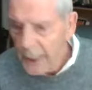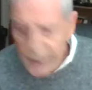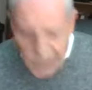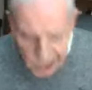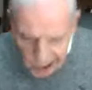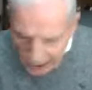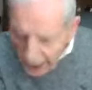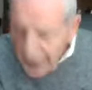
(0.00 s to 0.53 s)

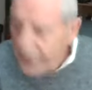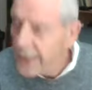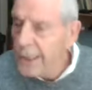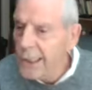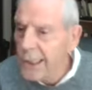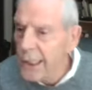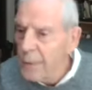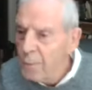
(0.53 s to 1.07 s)
He
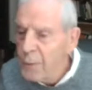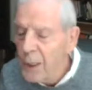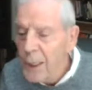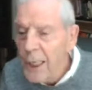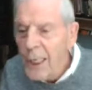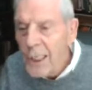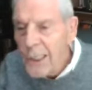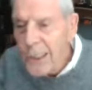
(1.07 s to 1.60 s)
says,
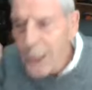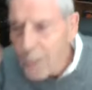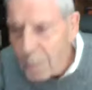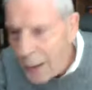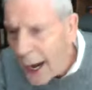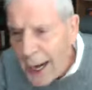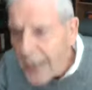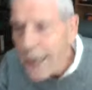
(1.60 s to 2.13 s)
to
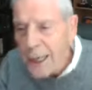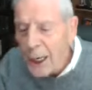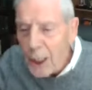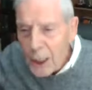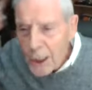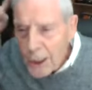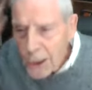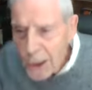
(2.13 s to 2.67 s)
make
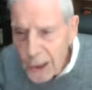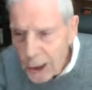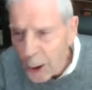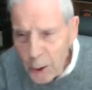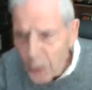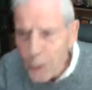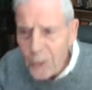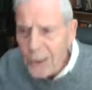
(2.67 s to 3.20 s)

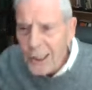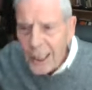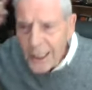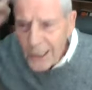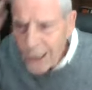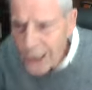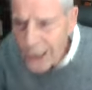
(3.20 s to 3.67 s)
Jews